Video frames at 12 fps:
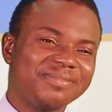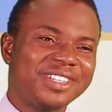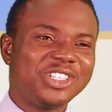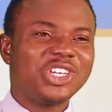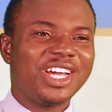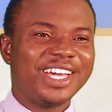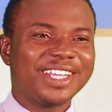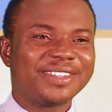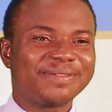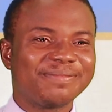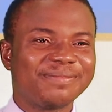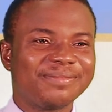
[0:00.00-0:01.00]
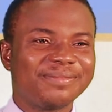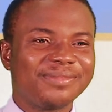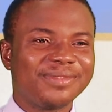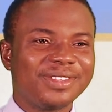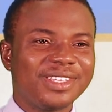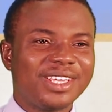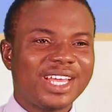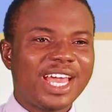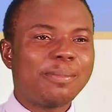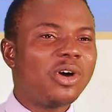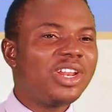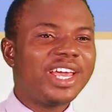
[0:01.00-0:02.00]
Enjoy
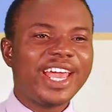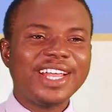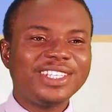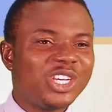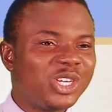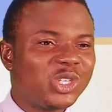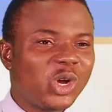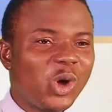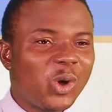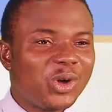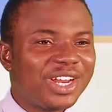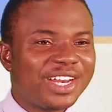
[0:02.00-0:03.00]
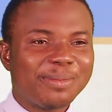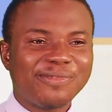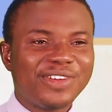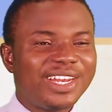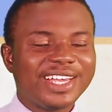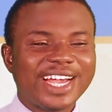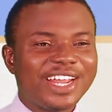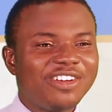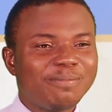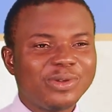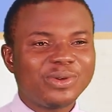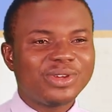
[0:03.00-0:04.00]
I'm only 8 years old and I'm feeling
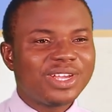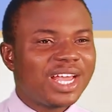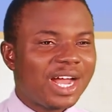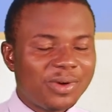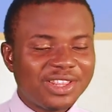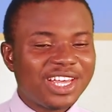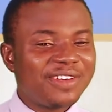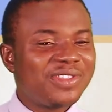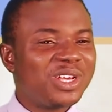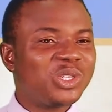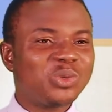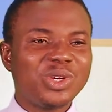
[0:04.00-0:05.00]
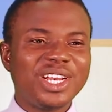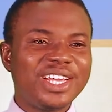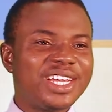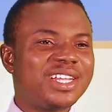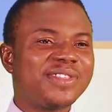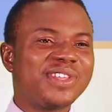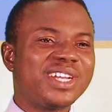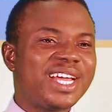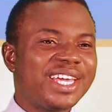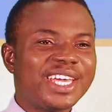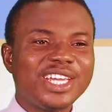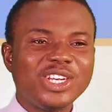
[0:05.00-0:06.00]
kinda blue. I wonder if there's really anything
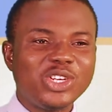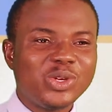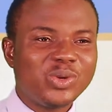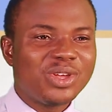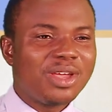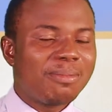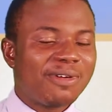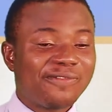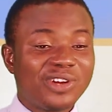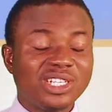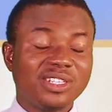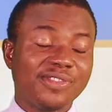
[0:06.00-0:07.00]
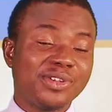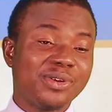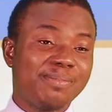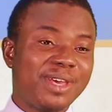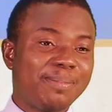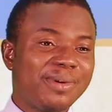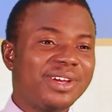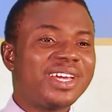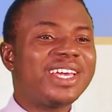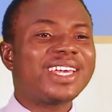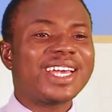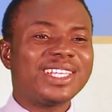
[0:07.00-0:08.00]
I can do. My friends throw paper
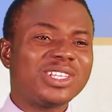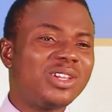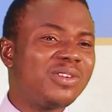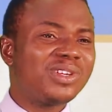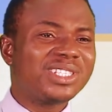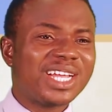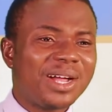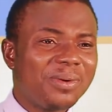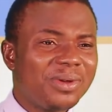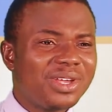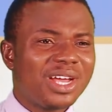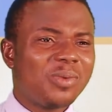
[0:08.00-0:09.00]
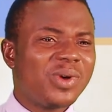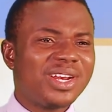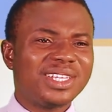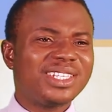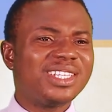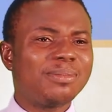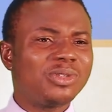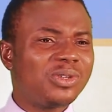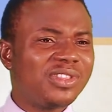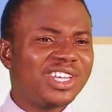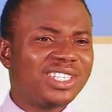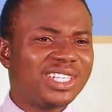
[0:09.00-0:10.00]
and cancel over town. And when I see them
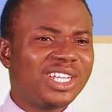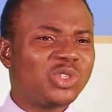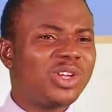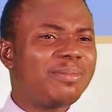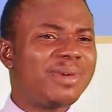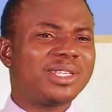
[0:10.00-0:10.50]
do this, it really